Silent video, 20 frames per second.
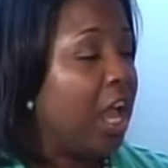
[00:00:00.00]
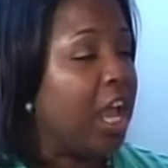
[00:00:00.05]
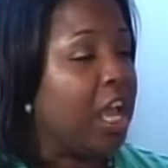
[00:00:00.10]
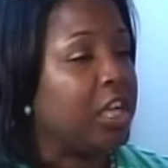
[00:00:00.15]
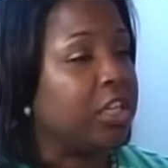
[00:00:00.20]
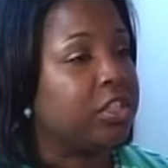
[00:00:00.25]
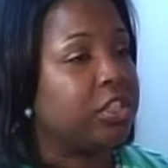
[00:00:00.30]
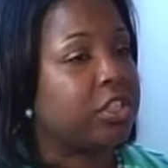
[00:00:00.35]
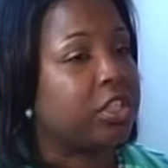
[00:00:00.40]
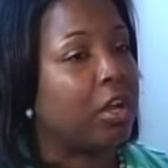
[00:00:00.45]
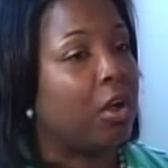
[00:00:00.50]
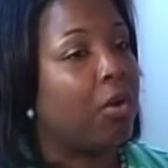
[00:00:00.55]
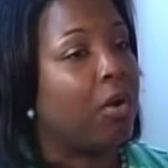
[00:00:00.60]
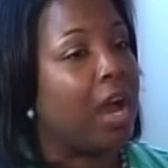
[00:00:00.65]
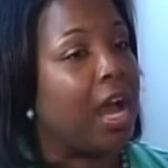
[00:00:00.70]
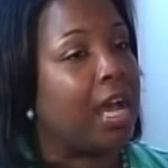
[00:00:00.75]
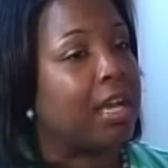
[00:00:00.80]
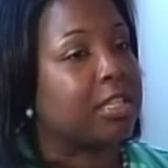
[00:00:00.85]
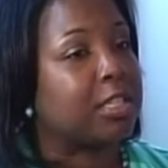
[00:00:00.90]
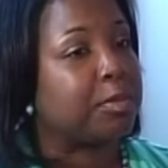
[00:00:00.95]
And so
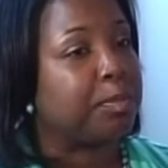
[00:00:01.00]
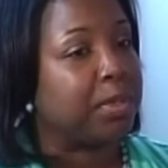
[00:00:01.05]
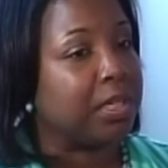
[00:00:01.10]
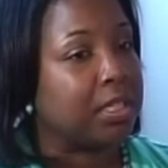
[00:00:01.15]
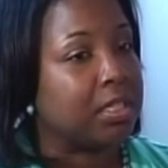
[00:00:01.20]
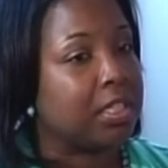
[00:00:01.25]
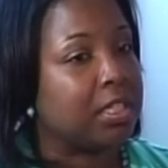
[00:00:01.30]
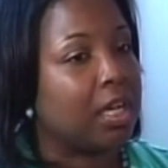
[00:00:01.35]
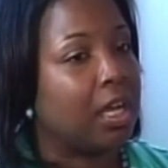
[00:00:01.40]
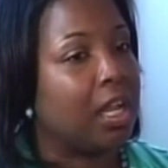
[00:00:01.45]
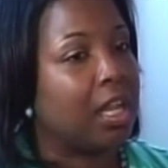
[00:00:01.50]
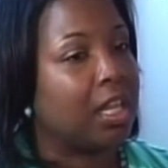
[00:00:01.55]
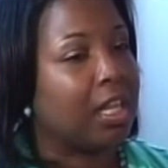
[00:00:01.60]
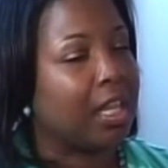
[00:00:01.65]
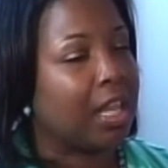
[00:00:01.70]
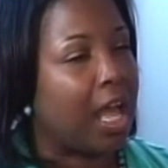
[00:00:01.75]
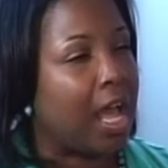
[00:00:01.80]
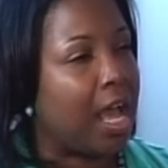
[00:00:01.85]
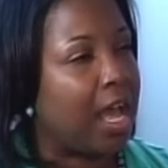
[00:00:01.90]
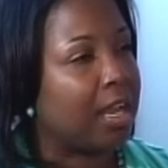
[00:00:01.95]
I spent a
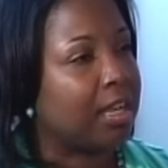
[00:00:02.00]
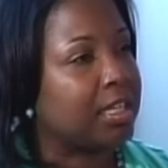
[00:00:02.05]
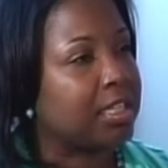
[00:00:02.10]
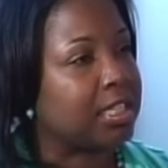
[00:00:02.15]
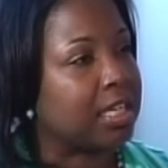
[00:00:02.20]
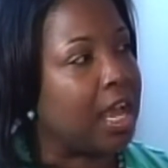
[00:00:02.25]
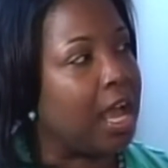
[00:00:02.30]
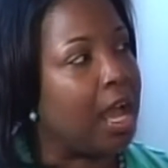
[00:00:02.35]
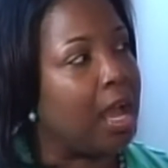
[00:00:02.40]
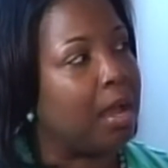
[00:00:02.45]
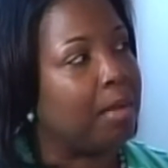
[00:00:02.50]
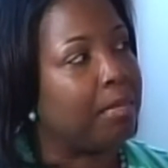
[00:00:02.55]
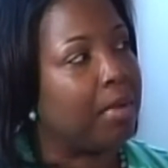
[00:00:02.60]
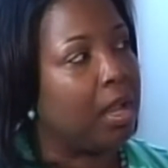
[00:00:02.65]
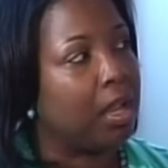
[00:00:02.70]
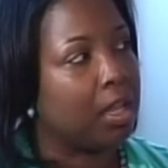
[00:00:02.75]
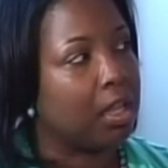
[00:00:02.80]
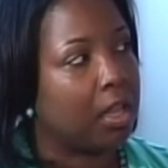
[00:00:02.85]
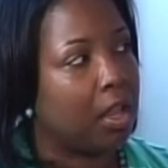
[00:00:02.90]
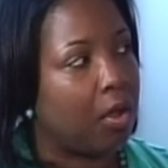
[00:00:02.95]
lot of time
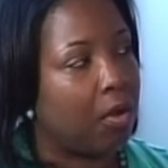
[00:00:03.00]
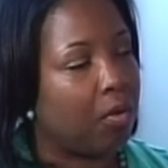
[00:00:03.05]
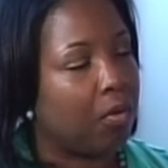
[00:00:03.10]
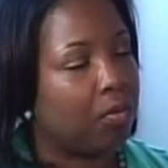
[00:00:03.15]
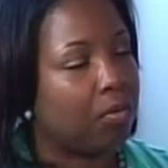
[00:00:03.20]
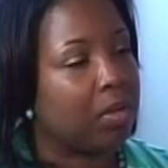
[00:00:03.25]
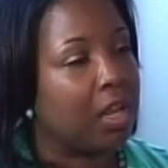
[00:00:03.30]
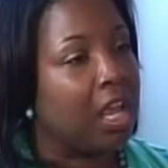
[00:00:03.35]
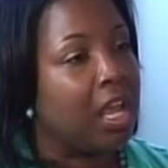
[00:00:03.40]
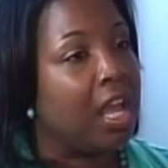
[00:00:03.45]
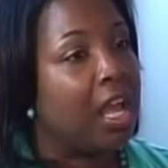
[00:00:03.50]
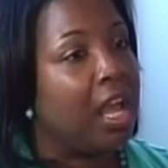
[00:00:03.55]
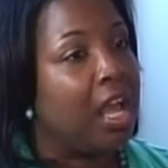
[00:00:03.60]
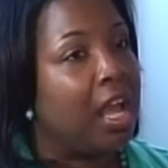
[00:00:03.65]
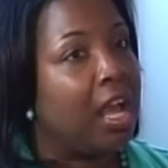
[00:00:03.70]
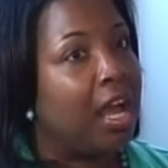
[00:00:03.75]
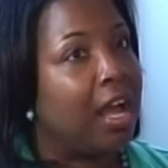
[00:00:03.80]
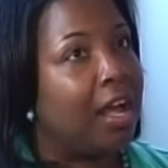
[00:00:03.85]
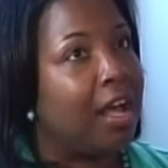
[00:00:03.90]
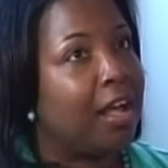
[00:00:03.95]
alone.
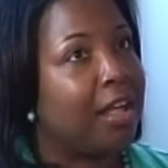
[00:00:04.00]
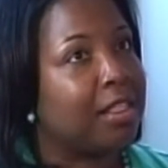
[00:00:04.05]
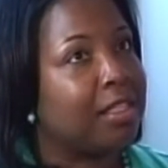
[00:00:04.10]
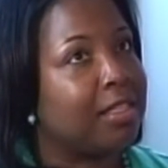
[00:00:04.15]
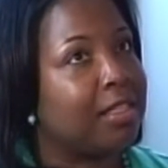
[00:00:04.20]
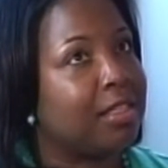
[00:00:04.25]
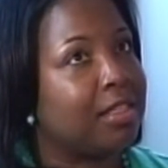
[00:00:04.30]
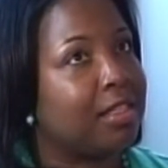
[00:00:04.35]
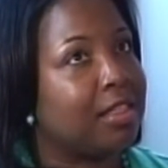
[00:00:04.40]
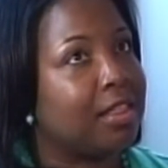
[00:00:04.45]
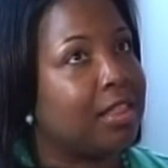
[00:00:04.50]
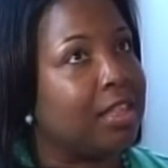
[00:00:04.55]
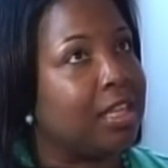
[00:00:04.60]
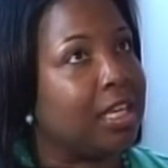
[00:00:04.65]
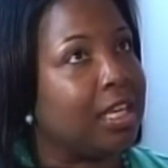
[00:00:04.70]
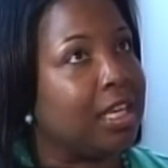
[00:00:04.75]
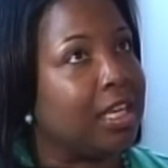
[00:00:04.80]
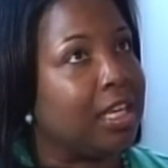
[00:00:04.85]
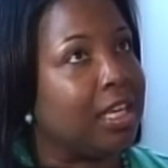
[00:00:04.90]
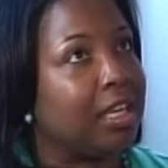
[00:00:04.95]

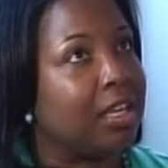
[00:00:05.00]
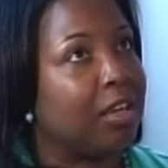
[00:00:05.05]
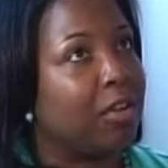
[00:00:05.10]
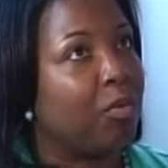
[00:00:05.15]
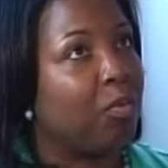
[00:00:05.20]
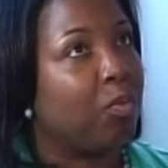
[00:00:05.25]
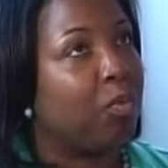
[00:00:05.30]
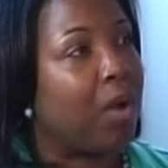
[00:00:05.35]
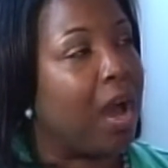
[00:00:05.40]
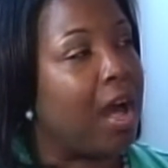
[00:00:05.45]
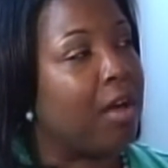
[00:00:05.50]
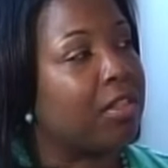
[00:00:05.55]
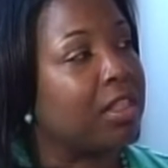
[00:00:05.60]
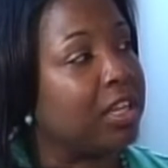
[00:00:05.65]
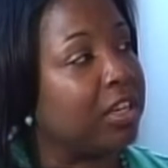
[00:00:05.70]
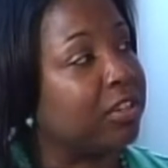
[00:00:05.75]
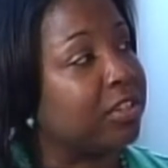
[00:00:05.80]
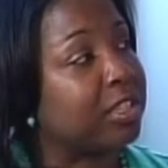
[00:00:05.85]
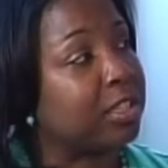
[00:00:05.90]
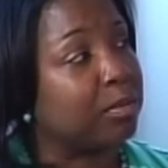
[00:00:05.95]
While
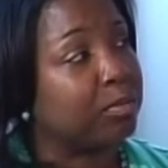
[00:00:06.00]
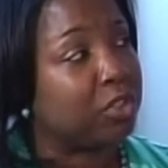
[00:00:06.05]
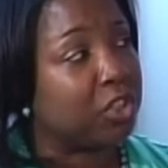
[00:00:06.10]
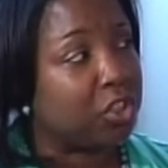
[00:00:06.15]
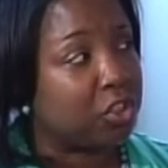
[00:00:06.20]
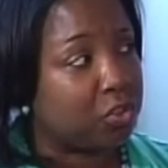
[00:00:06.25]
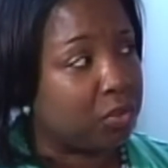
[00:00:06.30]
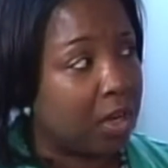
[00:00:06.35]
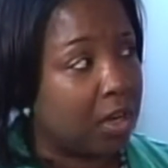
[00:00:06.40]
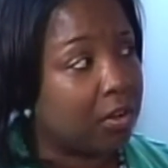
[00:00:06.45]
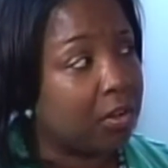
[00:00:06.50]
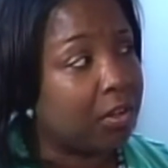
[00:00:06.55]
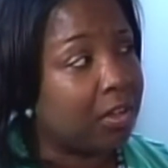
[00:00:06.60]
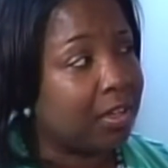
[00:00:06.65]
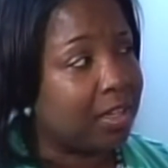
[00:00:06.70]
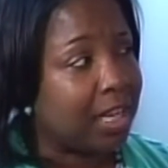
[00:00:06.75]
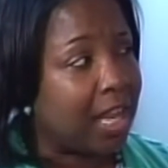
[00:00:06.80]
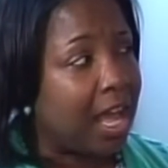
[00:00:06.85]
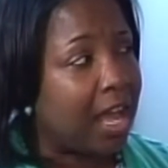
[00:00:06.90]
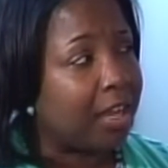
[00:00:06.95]
there's some
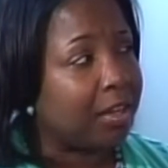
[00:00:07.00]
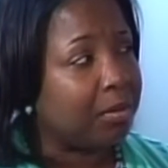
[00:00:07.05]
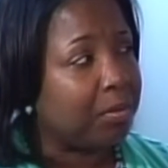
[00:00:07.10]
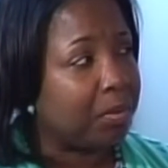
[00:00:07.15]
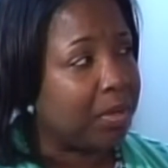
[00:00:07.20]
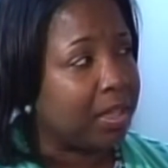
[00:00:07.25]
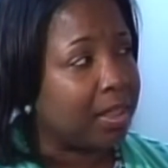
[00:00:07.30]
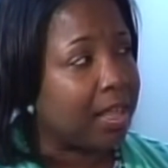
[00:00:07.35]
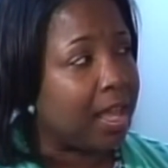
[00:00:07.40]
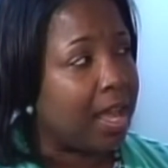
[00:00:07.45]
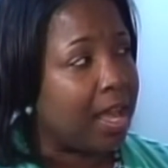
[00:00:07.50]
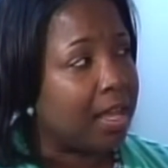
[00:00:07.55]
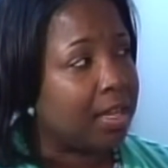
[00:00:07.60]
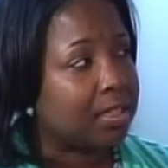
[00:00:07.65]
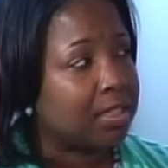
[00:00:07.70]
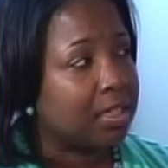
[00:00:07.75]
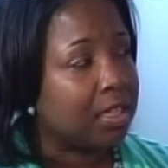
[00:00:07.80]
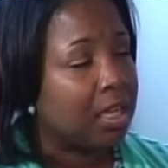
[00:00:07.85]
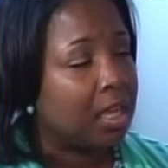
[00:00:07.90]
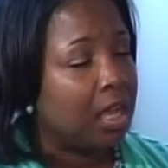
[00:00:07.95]
struggle aligned with that,
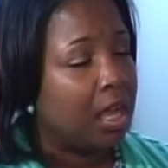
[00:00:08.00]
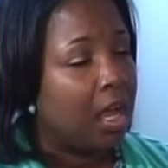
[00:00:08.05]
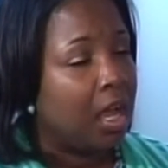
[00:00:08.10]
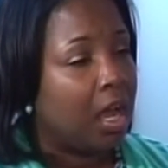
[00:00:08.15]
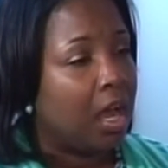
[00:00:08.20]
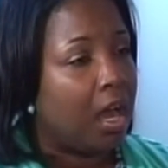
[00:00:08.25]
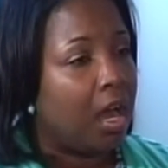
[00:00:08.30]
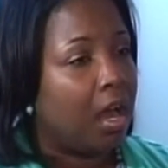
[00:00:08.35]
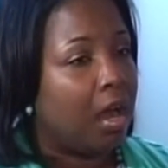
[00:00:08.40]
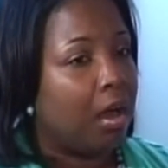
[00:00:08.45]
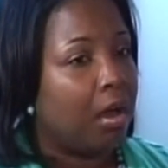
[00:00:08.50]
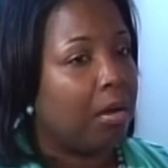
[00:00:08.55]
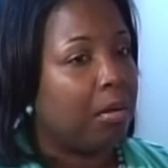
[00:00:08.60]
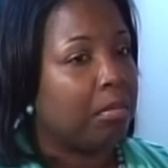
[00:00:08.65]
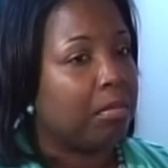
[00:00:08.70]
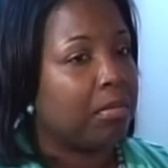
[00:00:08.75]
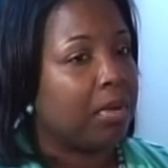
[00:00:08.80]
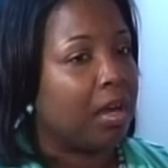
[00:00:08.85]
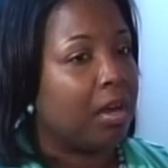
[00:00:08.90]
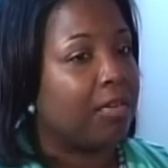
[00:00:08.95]

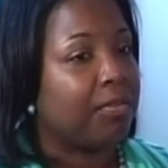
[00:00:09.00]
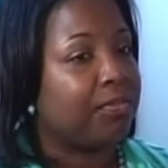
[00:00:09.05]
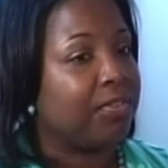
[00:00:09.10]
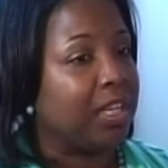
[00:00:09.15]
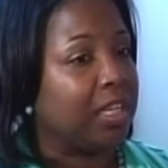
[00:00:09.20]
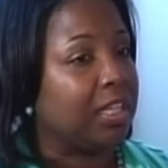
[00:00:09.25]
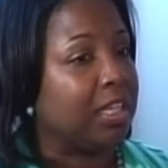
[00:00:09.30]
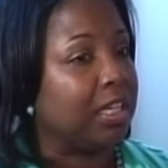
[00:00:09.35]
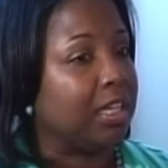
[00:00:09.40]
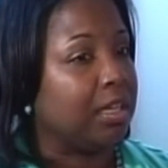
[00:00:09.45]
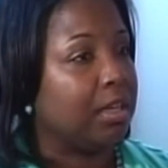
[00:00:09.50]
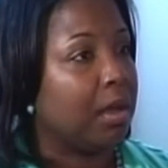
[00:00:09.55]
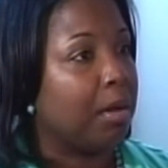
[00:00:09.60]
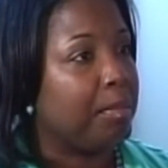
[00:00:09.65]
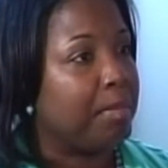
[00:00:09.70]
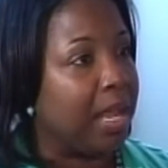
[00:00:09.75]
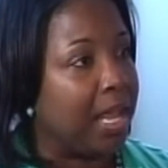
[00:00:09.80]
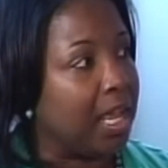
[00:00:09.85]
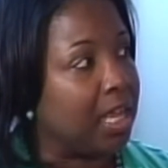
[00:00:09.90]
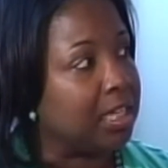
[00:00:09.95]
of feeling
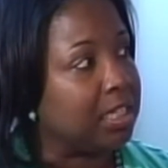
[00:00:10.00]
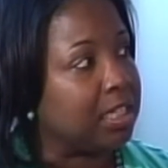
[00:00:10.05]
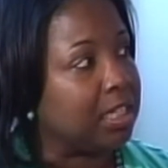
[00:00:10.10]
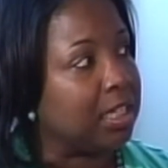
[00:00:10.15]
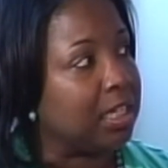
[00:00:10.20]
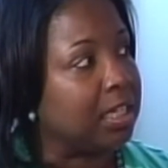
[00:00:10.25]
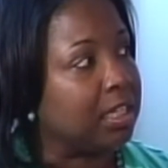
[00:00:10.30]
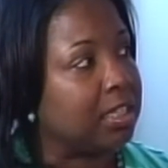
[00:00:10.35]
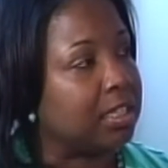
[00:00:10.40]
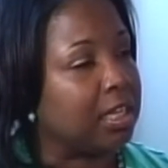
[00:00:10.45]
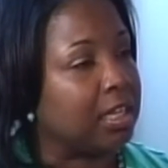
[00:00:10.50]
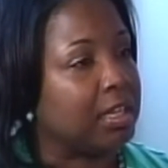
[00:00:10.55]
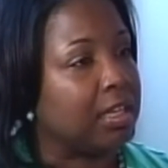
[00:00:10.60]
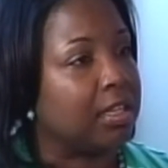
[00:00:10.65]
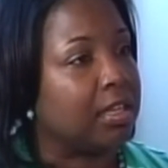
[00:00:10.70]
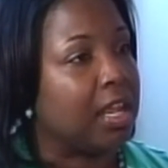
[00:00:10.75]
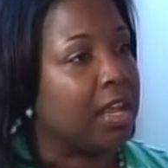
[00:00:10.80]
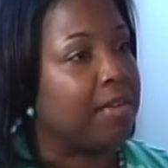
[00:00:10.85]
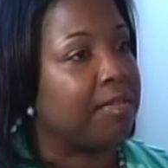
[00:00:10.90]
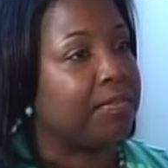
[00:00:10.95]
abandoned
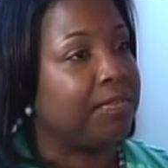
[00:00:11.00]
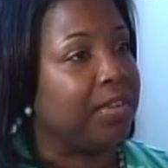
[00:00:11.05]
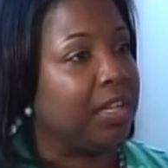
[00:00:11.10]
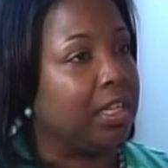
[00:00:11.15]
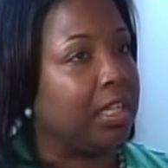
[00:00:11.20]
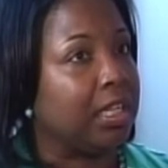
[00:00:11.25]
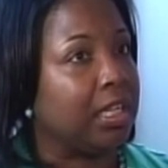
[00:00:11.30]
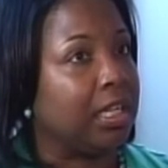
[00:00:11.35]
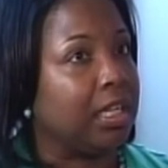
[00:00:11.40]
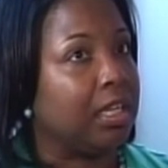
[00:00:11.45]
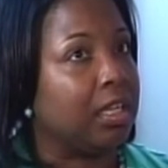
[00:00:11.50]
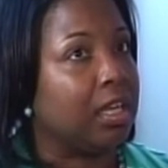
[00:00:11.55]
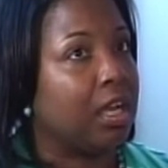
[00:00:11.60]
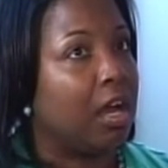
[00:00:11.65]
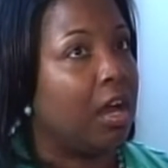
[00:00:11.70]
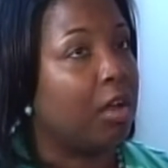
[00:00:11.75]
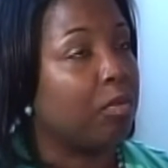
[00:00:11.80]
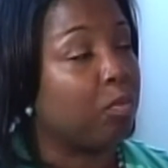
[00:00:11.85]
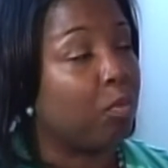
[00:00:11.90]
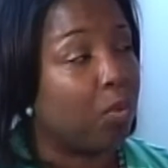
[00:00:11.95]
and feeling
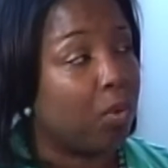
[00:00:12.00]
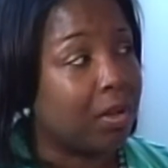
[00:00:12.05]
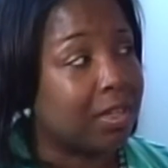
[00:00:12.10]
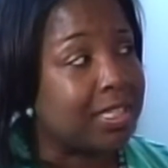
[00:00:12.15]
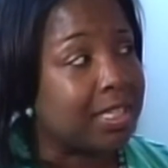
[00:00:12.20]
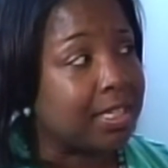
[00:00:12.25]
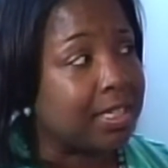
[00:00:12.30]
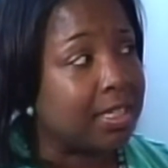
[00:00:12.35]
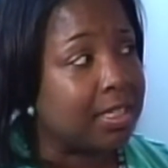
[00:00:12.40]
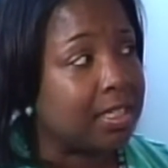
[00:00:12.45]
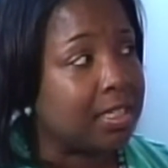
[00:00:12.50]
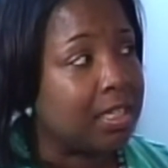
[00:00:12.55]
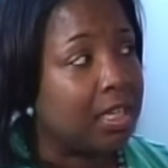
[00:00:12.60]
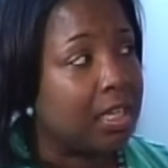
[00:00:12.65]
unwanted,